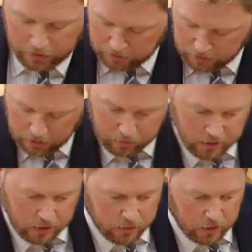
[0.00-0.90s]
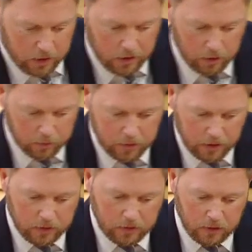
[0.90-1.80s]
I thank the Cabinet Secretary for that
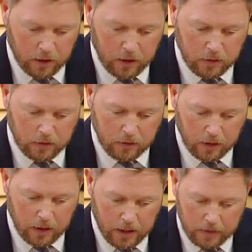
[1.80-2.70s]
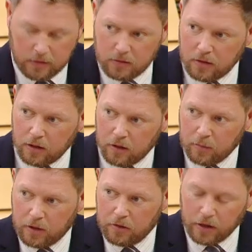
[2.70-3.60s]
update and add
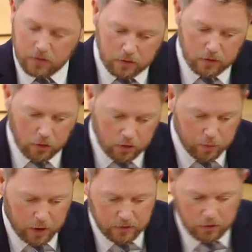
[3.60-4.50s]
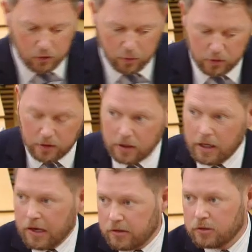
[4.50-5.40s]
my thanks to the cross-party group who did
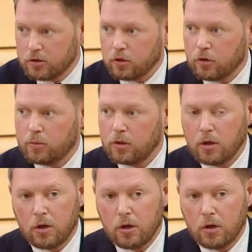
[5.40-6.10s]
an excellent job